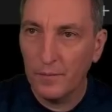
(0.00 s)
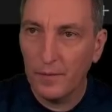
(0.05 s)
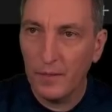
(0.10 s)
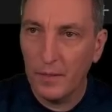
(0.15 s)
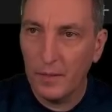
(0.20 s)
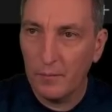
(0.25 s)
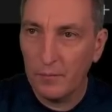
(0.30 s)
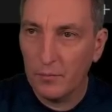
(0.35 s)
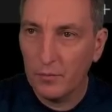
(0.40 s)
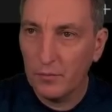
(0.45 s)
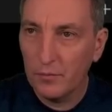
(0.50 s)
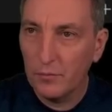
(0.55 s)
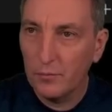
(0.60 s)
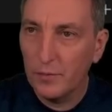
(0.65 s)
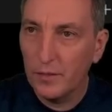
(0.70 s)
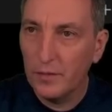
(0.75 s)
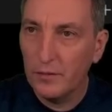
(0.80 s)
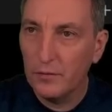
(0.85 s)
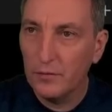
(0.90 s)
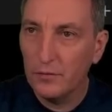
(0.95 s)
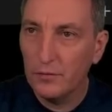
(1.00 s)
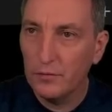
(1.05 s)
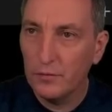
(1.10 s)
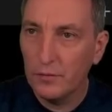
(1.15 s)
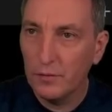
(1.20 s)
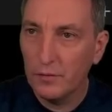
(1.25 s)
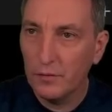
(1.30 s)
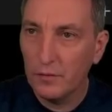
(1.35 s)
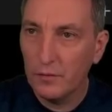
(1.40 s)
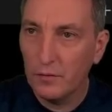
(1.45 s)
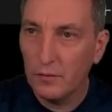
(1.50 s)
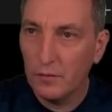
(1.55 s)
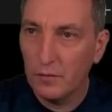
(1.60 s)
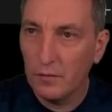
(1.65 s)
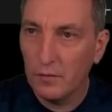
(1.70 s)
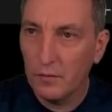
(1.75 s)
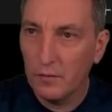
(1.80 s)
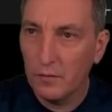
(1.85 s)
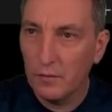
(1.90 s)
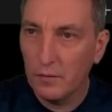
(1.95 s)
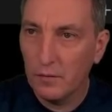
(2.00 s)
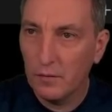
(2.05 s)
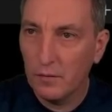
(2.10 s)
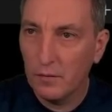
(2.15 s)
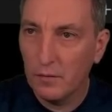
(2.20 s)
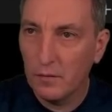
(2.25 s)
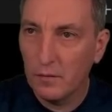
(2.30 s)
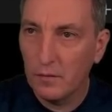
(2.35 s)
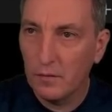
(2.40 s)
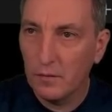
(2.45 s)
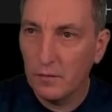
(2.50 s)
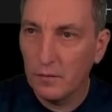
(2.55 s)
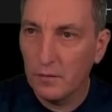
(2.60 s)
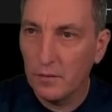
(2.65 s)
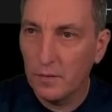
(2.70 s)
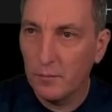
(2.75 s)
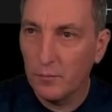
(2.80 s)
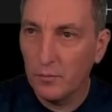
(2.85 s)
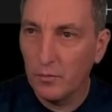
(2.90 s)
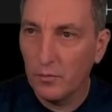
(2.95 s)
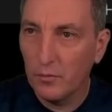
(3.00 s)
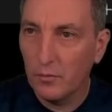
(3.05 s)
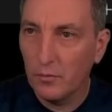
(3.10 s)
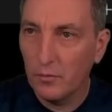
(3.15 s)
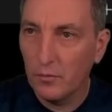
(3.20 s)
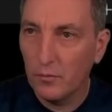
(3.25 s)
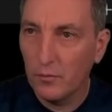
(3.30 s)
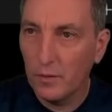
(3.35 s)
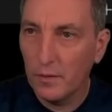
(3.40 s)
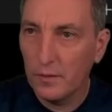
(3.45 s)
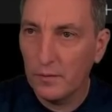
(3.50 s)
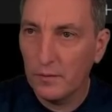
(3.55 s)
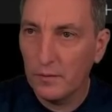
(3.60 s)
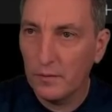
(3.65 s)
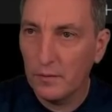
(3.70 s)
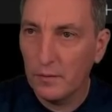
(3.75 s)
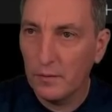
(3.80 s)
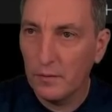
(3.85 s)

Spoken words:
I'm going to be user demo 1,